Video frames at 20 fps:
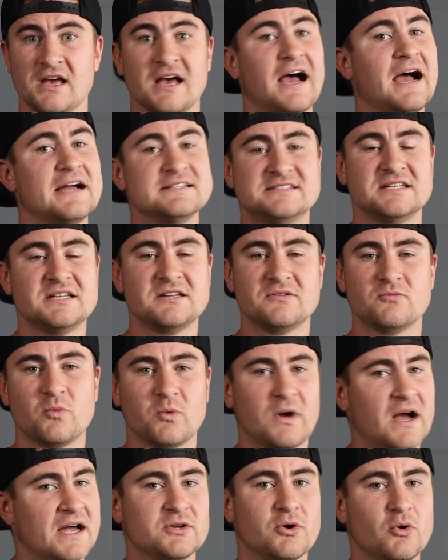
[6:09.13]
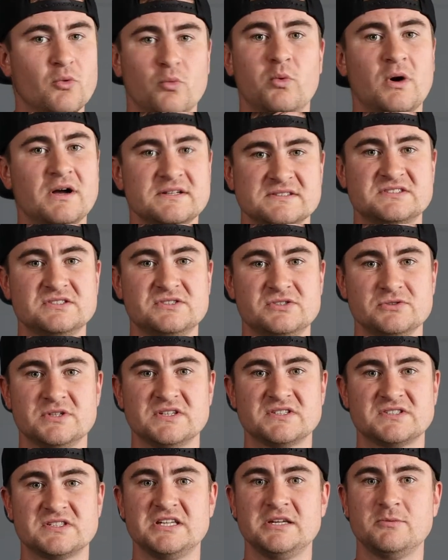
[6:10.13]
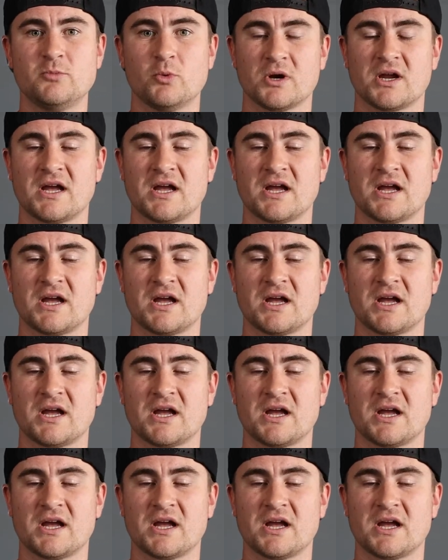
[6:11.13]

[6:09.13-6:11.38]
I don't want to do this anymore.